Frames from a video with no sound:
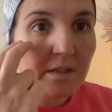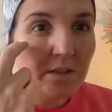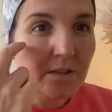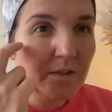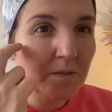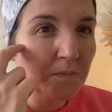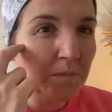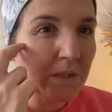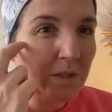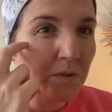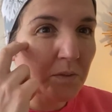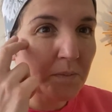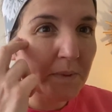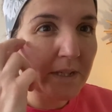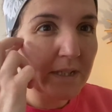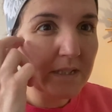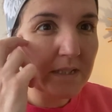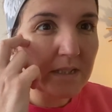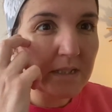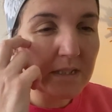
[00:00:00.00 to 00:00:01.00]
some little
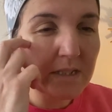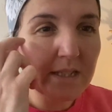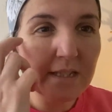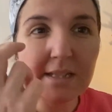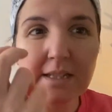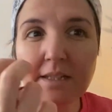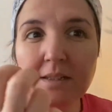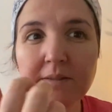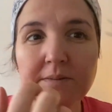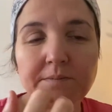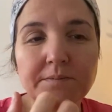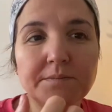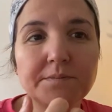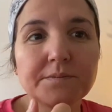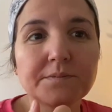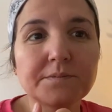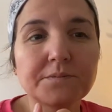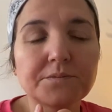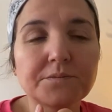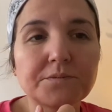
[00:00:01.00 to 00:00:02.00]
bits here.
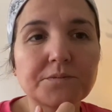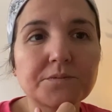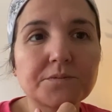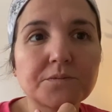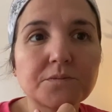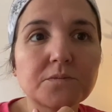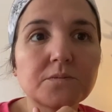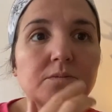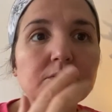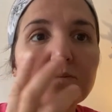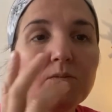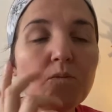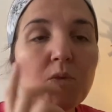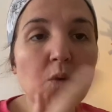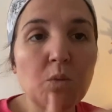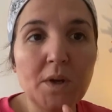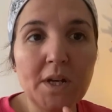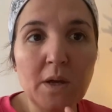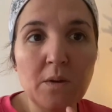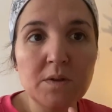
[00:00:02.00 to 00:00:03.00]

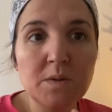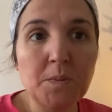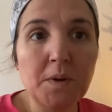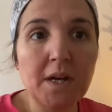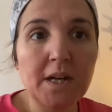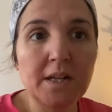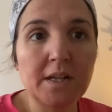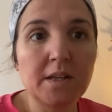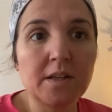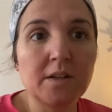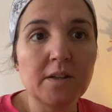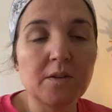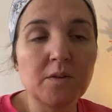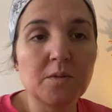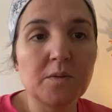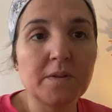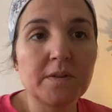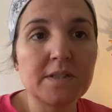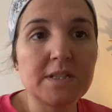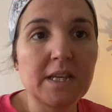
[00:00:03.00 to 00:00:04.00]
When I was pregnant
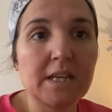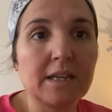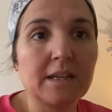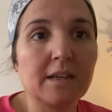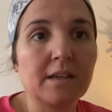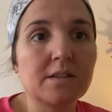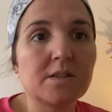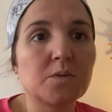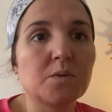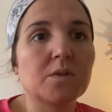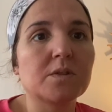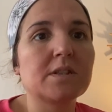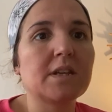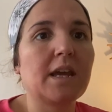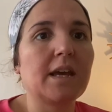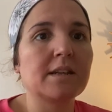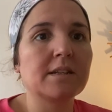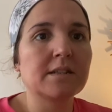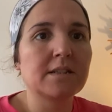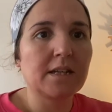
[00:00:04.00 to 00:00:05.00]
with Tia towards the
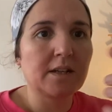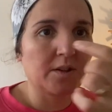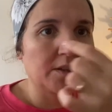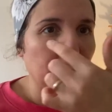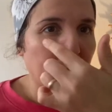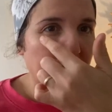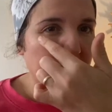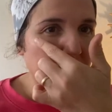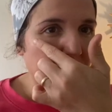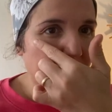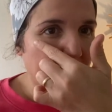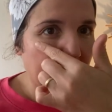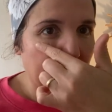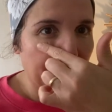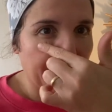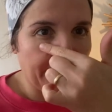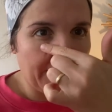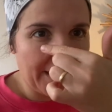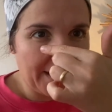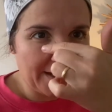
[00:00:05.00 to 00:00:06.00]
end, I got the butterfly
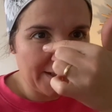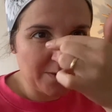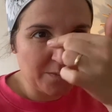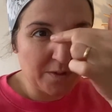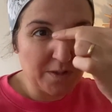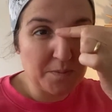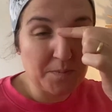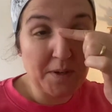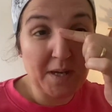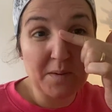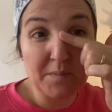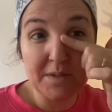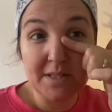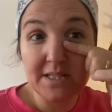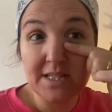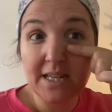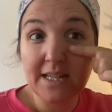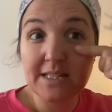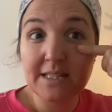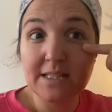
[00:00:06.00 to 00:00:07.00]
effect, which
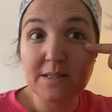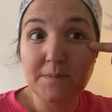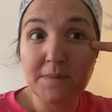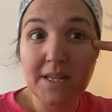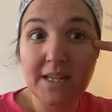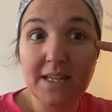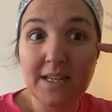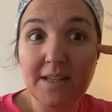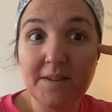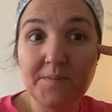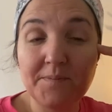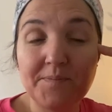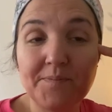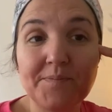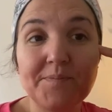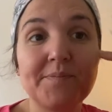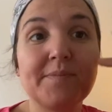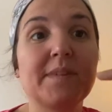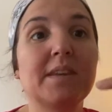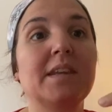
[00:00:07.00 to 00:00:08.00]
pigmentated me here.
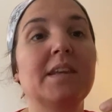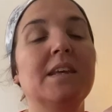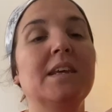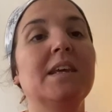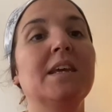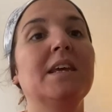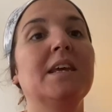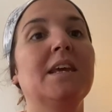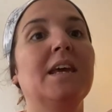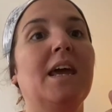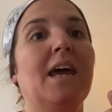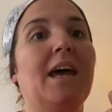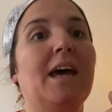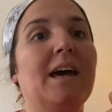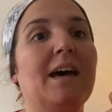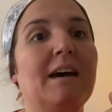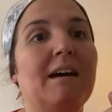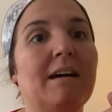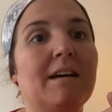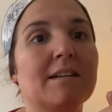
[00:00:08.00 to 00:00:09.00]

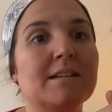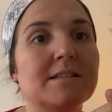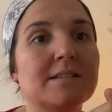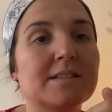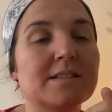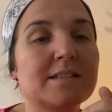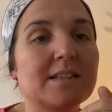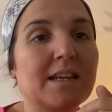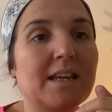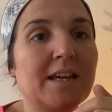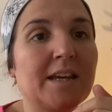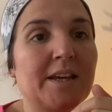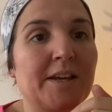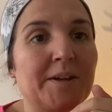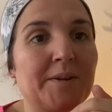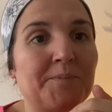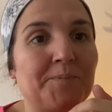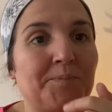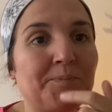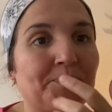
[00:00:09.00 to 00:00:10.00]
And
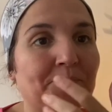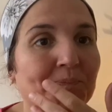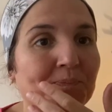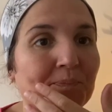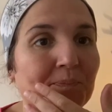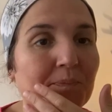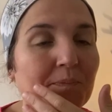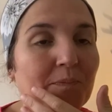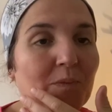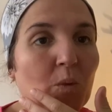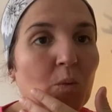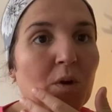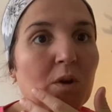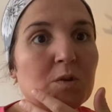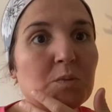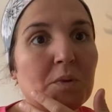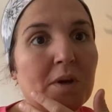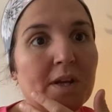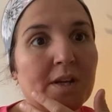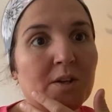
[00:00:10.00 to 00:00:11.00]
when I was
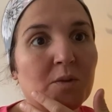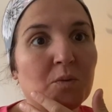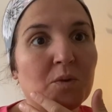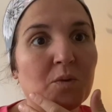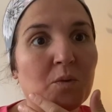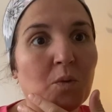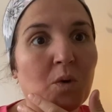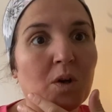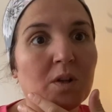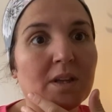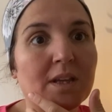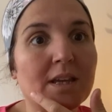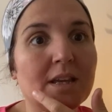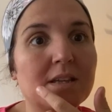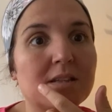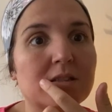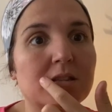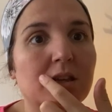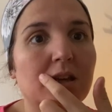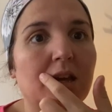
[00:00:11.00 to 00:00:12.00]
pregnant with
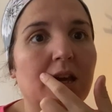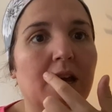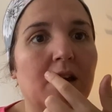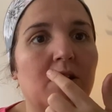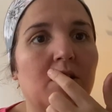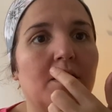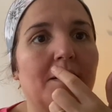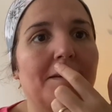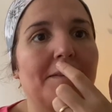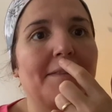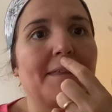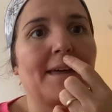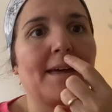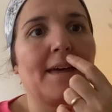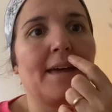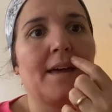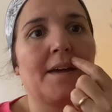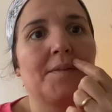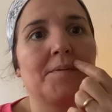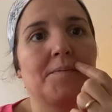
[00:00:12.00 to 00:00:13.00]
Wallace, I got it
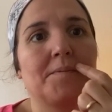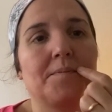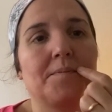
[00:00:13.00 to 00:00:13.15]
there,